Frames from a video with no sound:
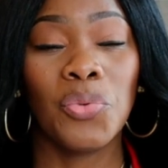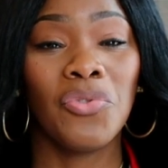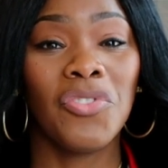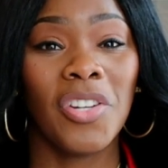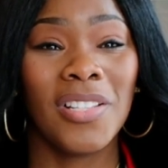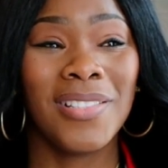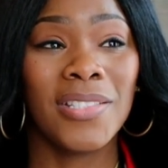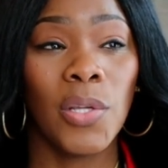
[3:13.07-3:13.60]
you
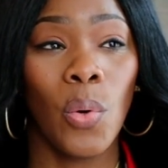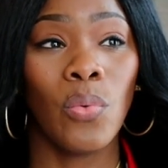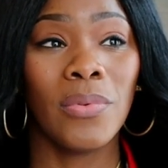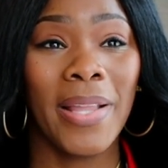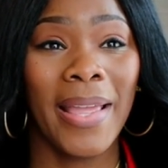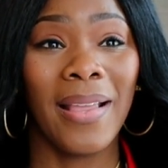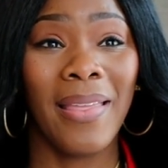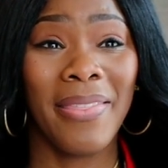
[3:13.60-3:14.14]
just don't
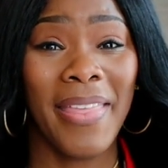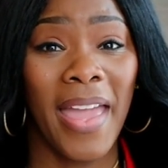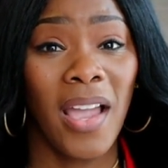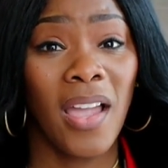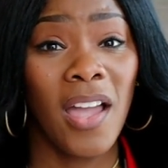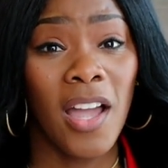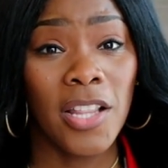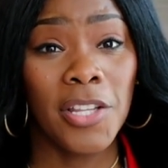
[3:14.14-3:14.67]
like
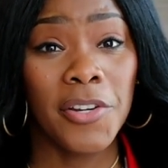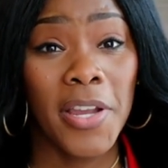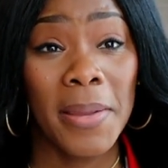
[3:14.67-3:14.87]
that color.